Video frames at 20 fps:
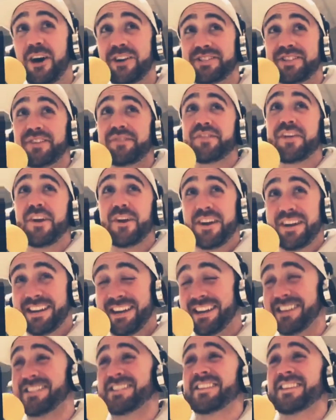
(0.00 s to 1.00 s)
of their
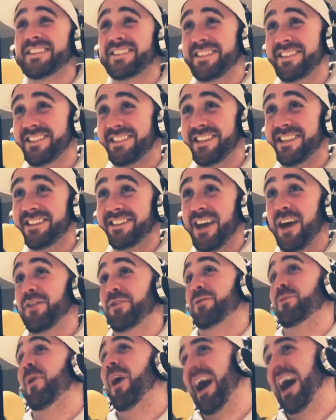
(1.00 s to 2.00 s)
inconsistencies
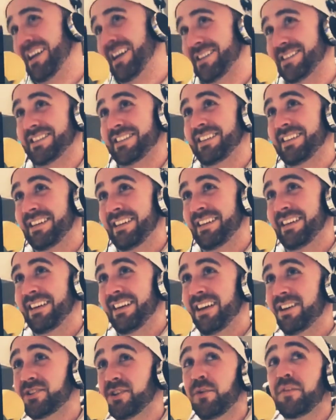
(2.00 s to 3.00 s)
otherwise.
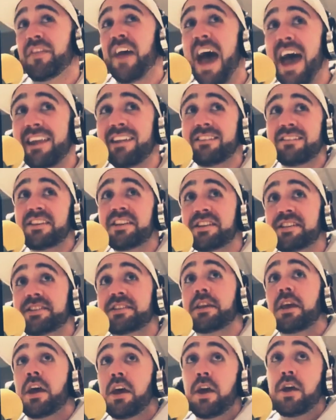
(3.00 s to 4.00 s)
So that at least
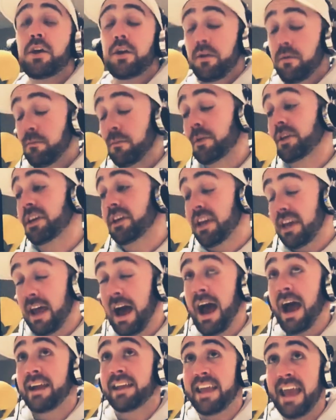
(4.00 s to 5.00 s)

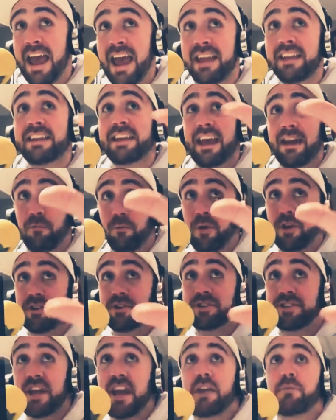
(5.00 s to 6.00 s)
I can get what you're
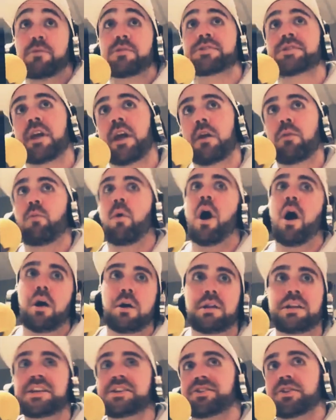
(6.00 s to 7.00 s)
saying when you're saying, well, at
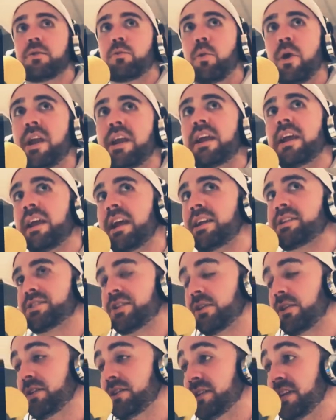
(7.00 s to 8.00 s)
least they're winning against the
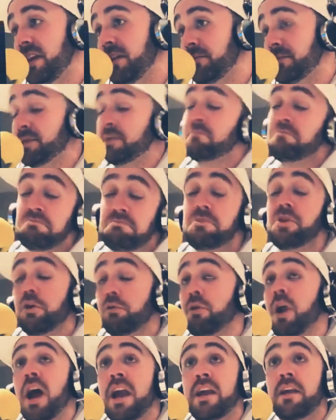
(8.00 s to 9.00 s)
good teams. You're
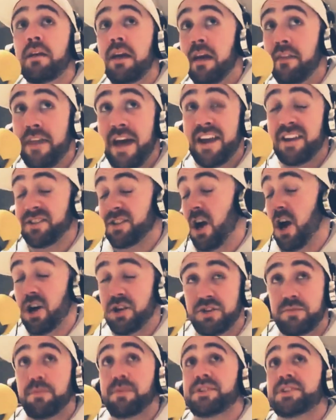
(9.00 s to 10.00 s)
right. And that is
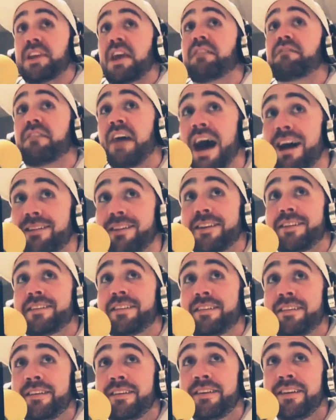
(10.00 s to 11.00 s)
100% valid.
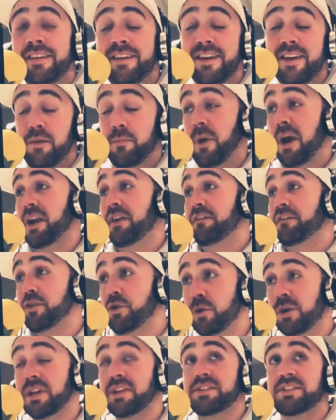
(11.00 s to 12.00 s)
But if
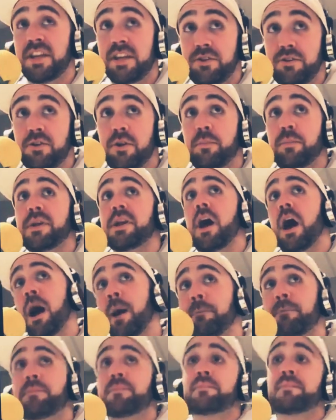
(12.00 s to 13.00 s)
you continue to be
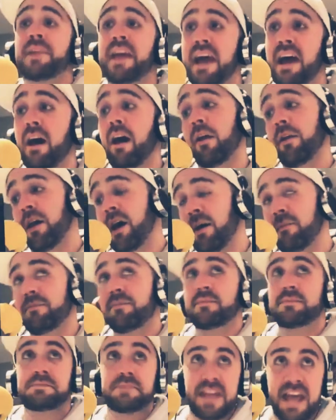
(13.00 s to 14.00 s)
up,
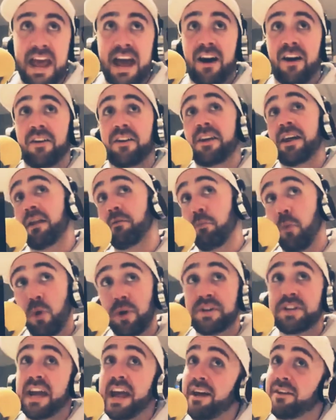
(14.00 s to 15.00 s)
down, and more
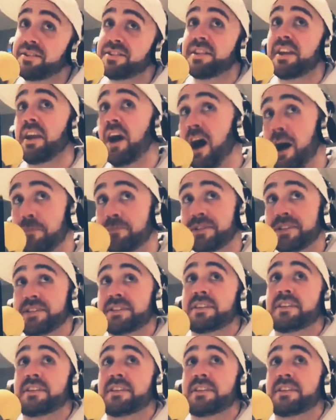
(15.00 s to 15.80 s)
downs than ups,